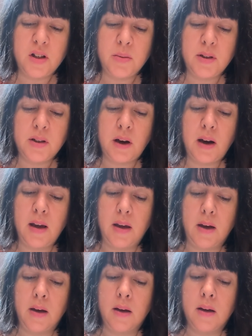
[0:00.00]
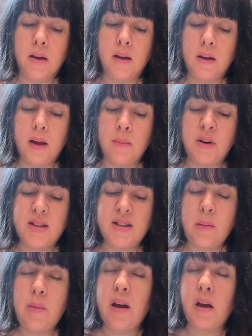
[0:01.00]
To a tiger, it must
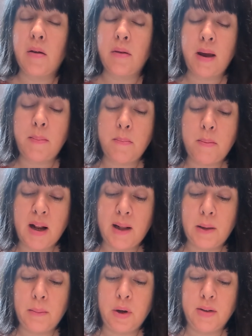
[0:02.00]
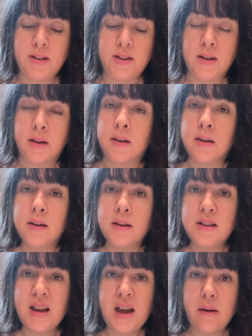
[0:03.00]
seem like a great metal monster
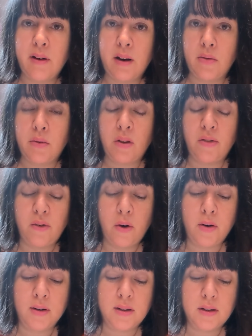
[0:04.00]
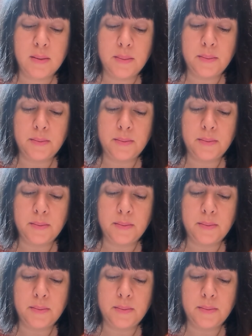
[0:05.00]
tearing through the forest.